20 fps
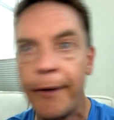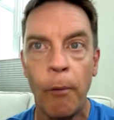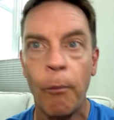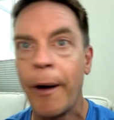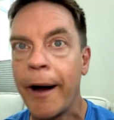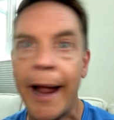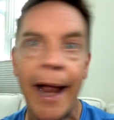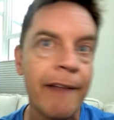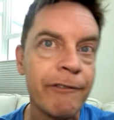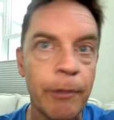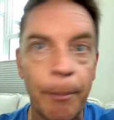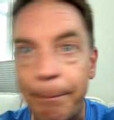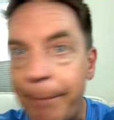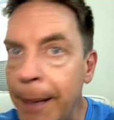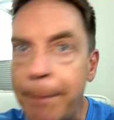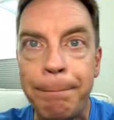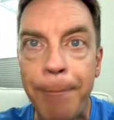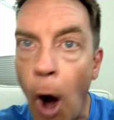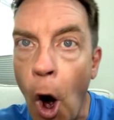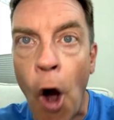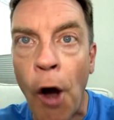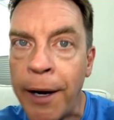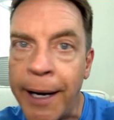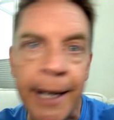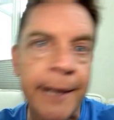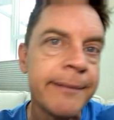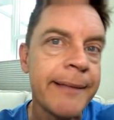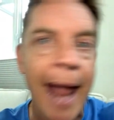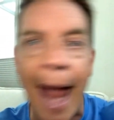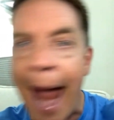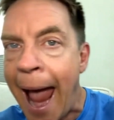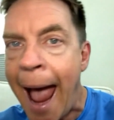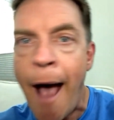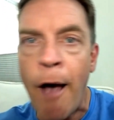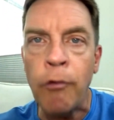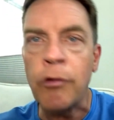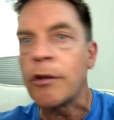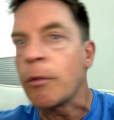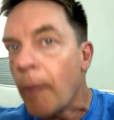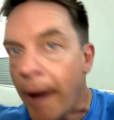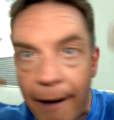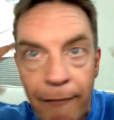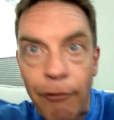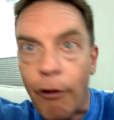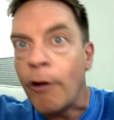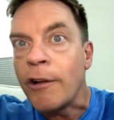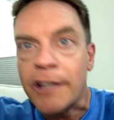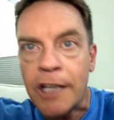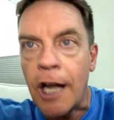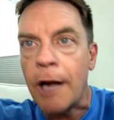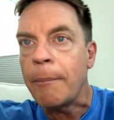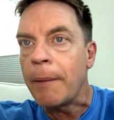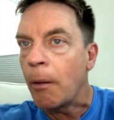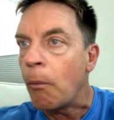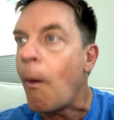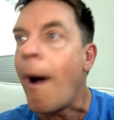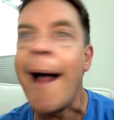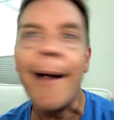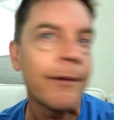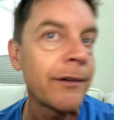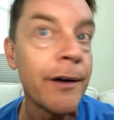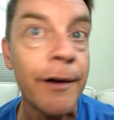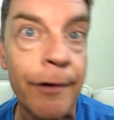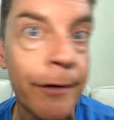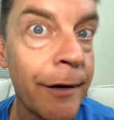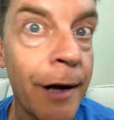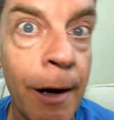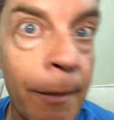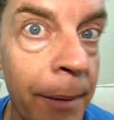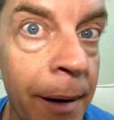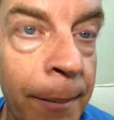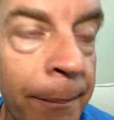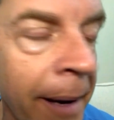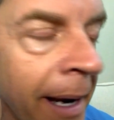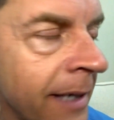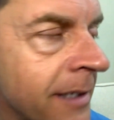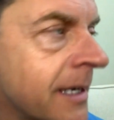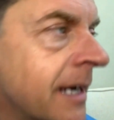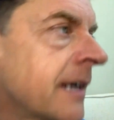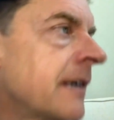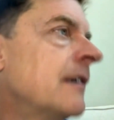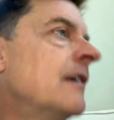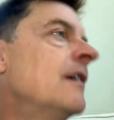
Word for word: We're going to have a big party at the house where everyone's going to be watching. It's going to be amazing.